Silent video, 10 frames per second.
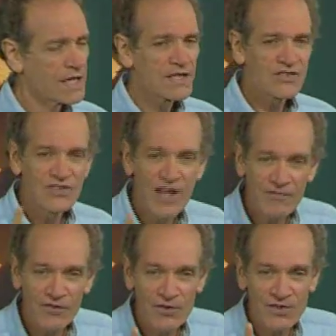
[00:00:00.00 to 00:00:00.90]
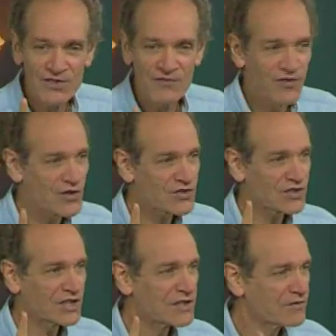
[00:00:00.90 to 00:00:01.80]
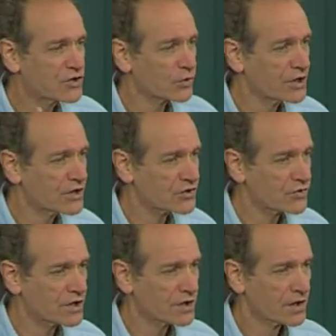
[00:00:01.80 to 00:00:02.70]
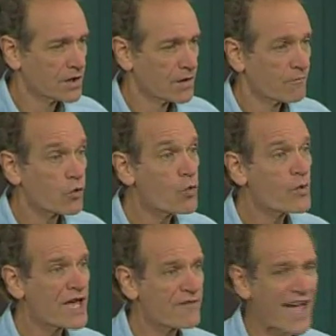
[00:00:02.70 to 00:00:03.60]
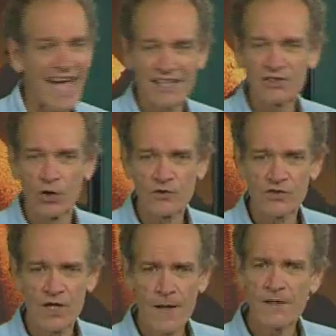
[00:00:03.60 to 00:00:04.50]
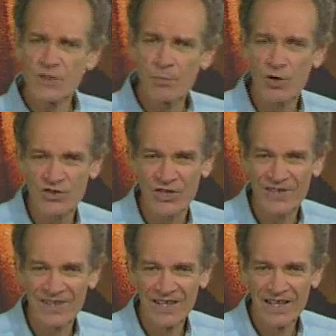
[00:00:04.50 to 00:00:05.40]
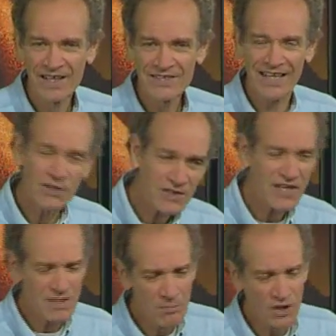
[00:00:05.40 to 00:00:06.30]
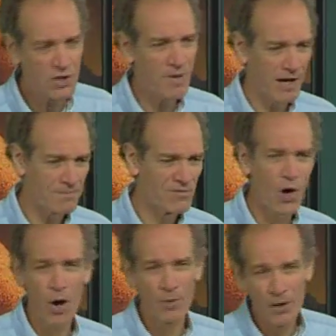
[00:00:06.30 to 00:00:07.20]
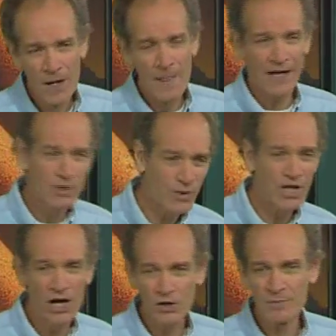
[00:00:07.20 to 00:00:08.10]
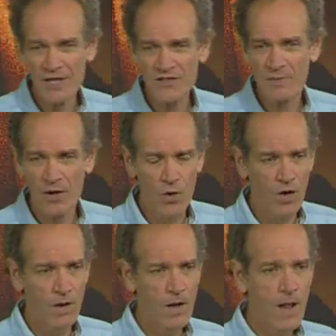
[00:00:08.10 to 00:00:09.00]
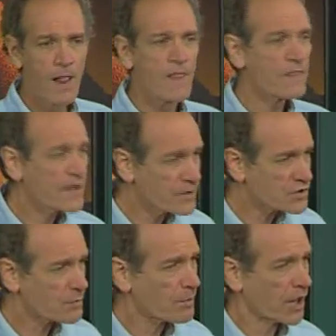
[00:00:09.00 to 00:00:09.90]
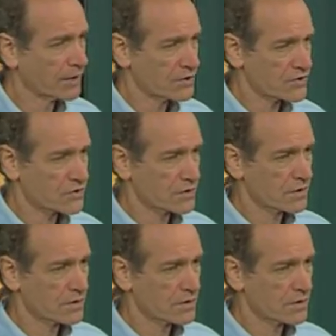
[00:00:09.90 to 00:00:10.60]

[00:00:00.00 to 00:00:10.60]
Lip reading: Seferu is the first individual in history for whom we have anecdotes. He's a person. See, I couldn't tell you much about Narmer. I know he conquered, but that's about all. There is a papyrus